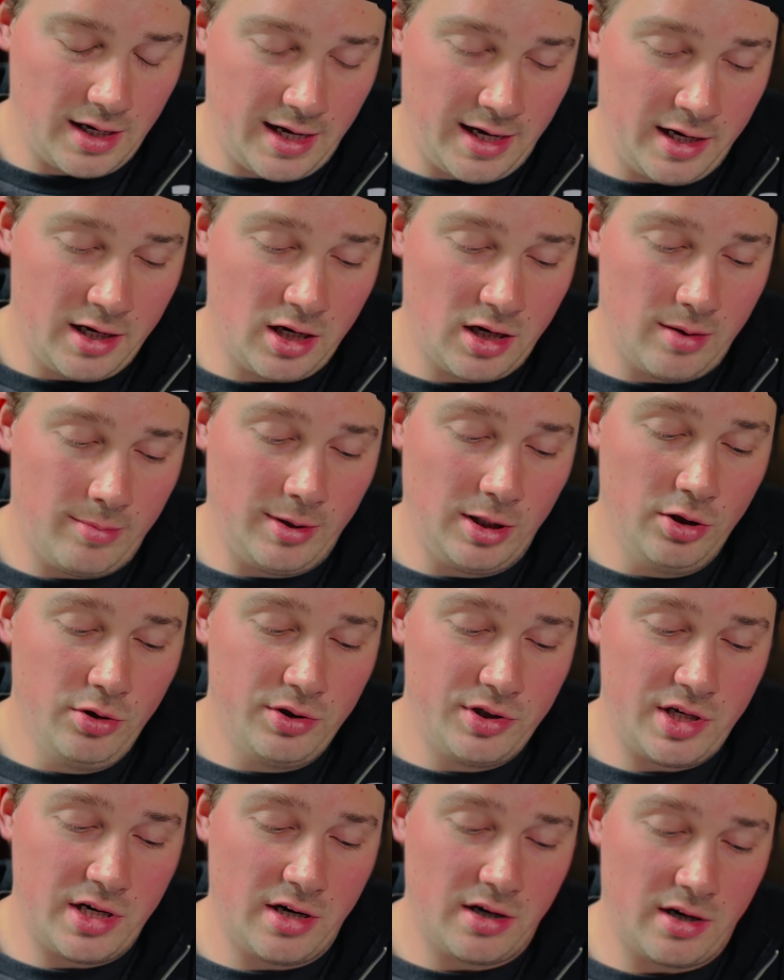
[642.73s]
I ended up
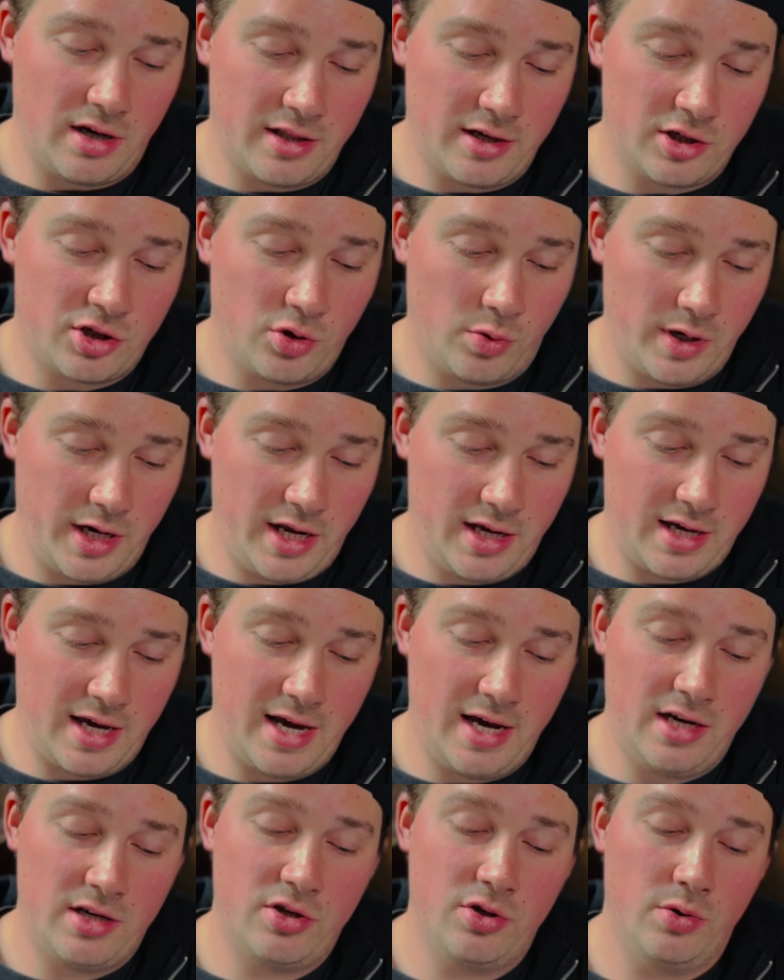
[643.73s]
losing another
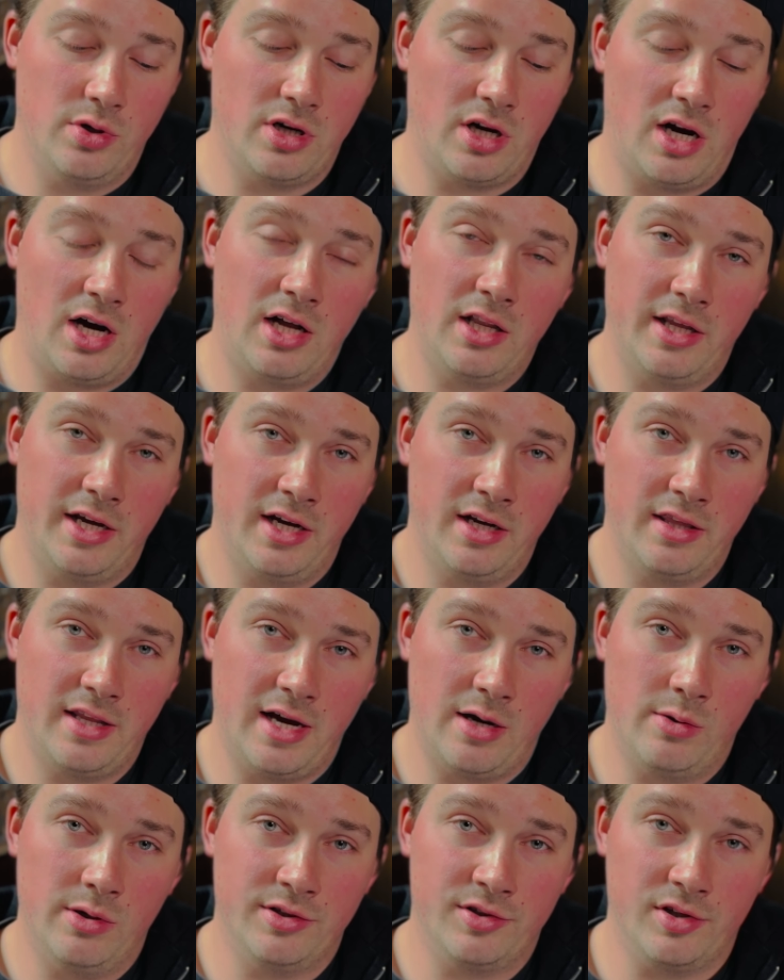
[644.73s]
20K to an all in
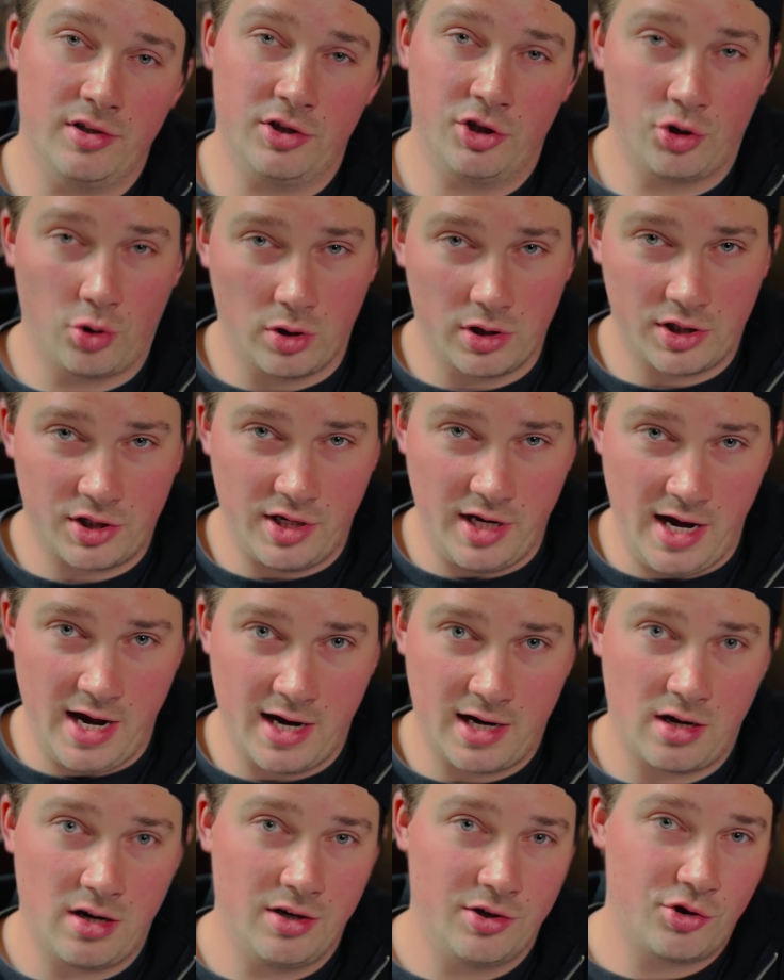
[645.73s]
that was the short
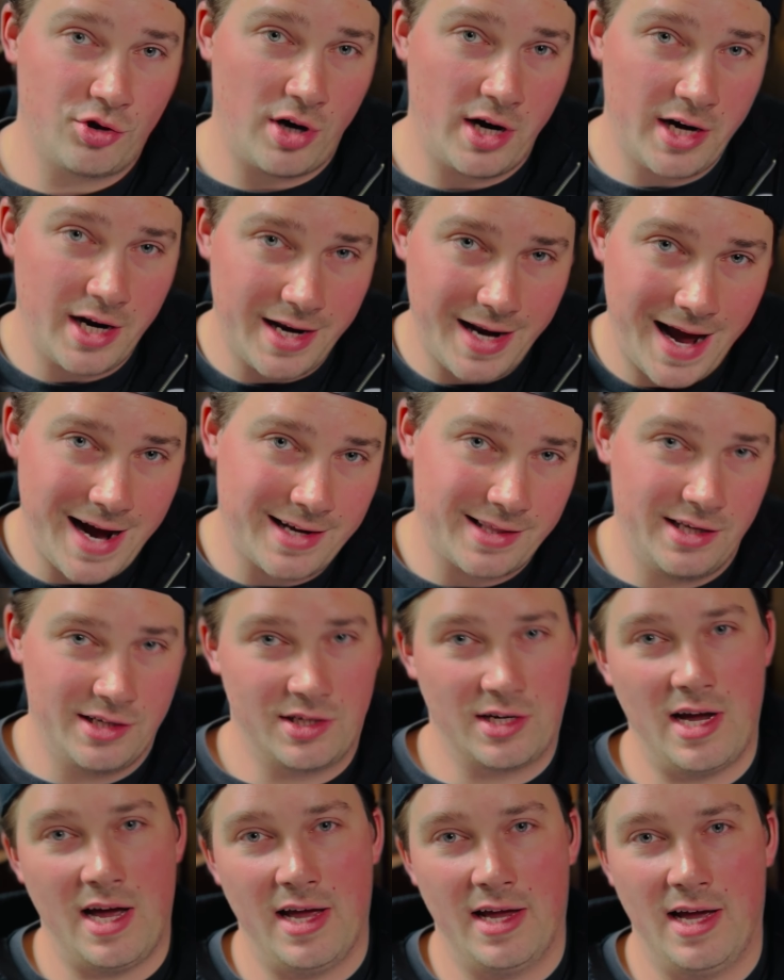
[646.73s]
stack, trying to knock
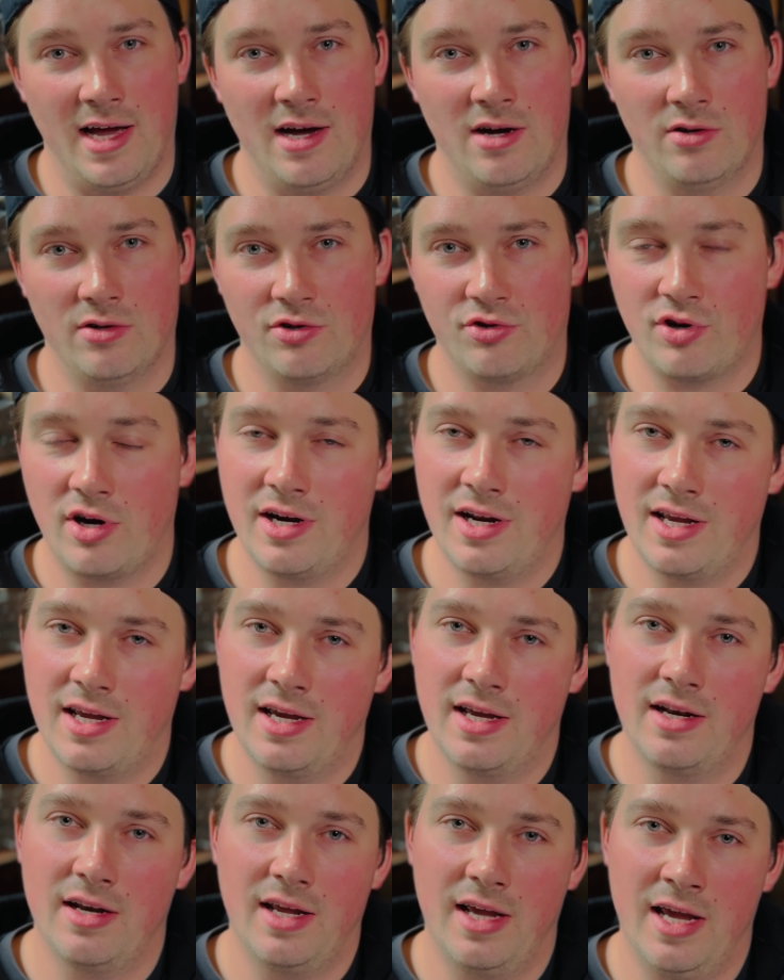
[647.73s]
this guy out, trying to
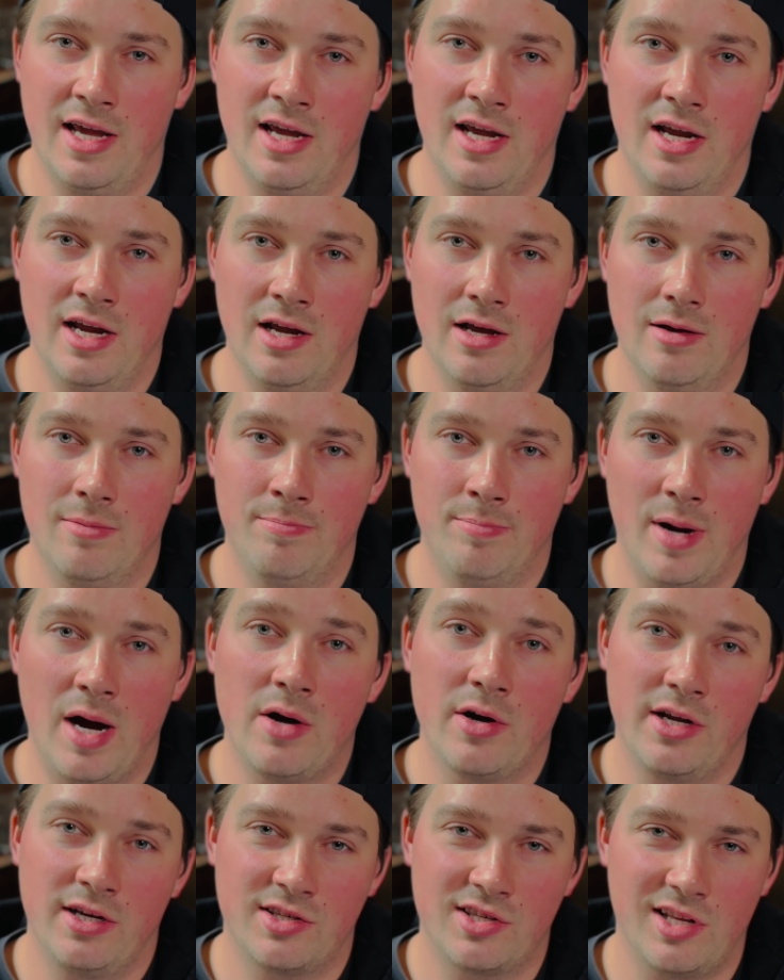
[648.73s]
get a
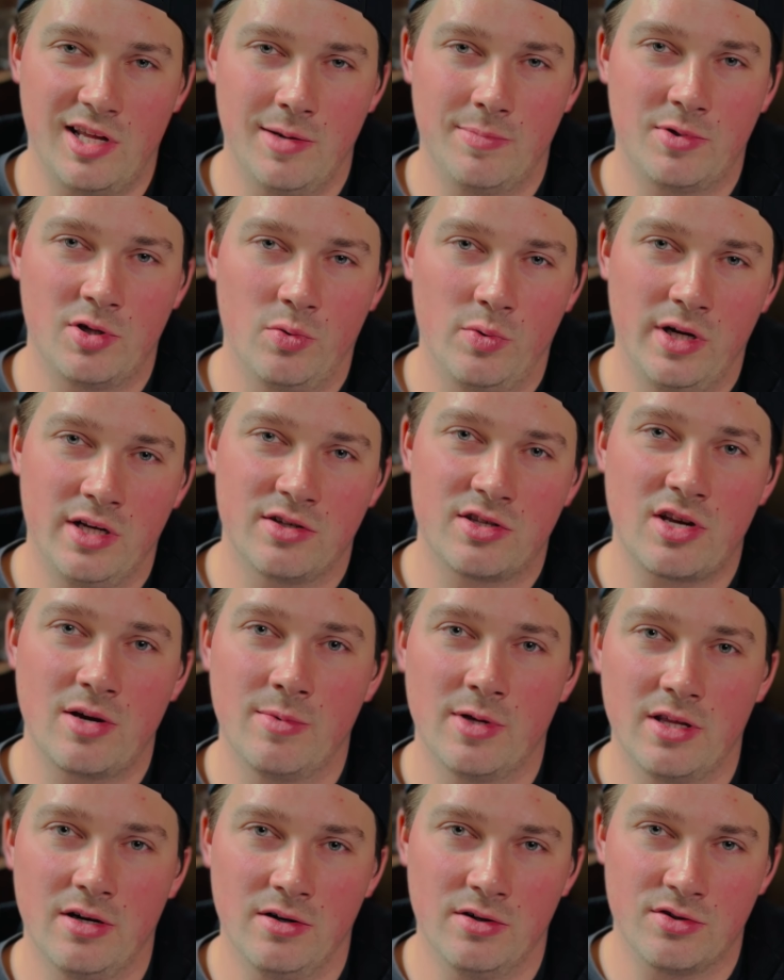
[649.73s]
bounty slip to win
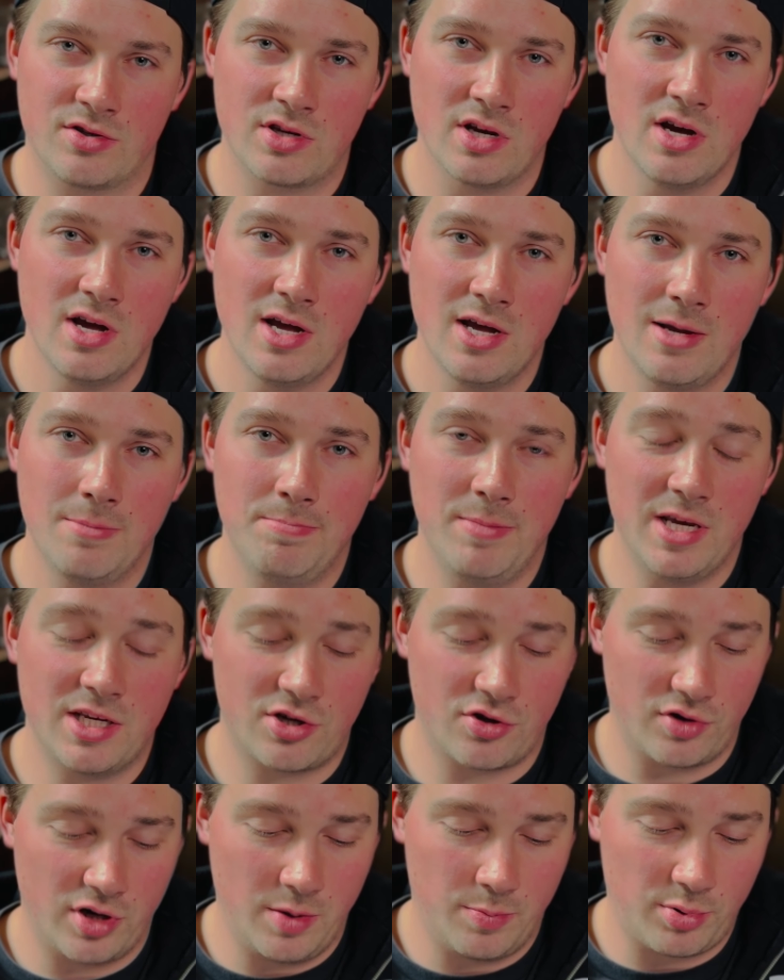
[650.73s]
some of those
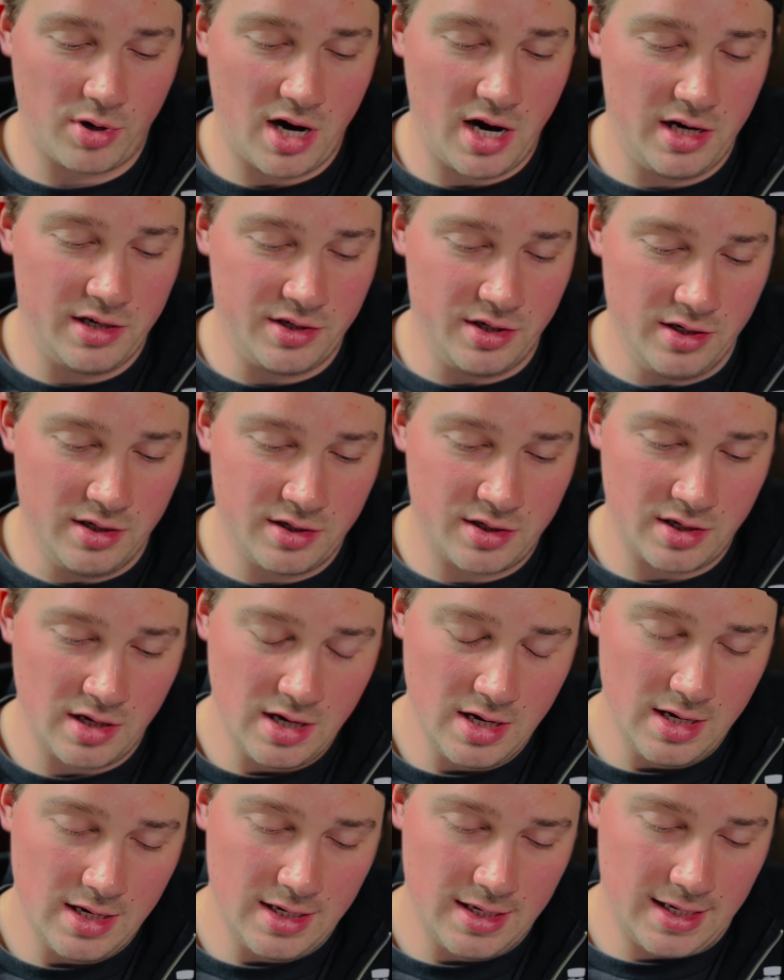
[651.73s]
mystery prizes.